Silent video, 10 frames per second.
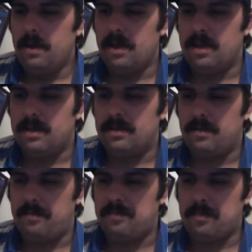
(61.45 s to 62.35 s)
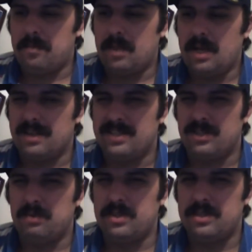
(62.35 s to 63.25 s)
and I
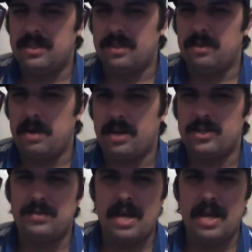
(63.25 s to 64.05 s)
just wanted to set the record